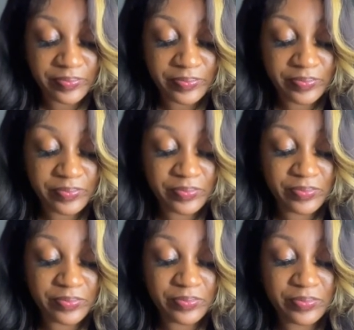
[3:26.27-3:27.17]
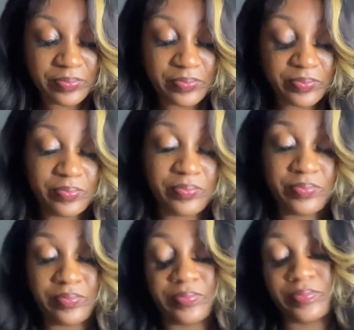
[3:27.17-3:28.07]

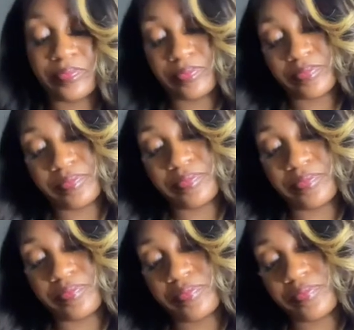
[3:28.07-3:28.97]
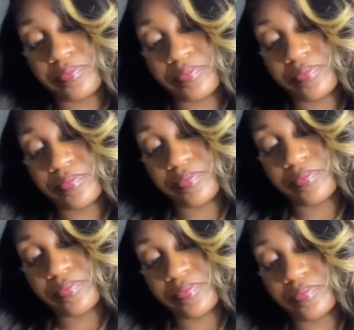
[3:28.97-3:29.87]

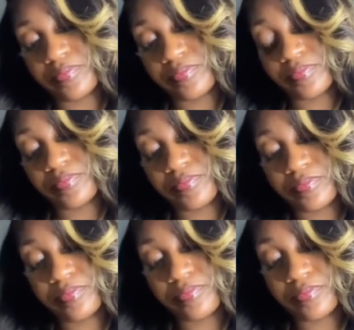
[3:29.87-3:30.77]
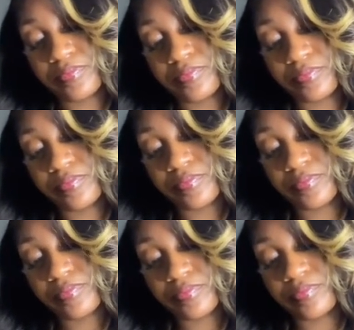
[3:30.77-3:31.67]

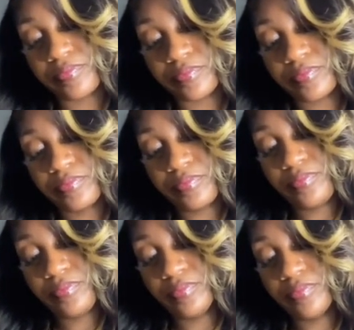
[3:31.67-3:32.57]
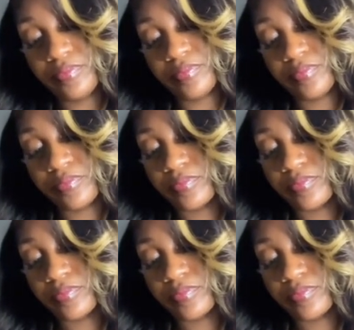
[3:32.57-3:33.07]
No one is speaking in this clip.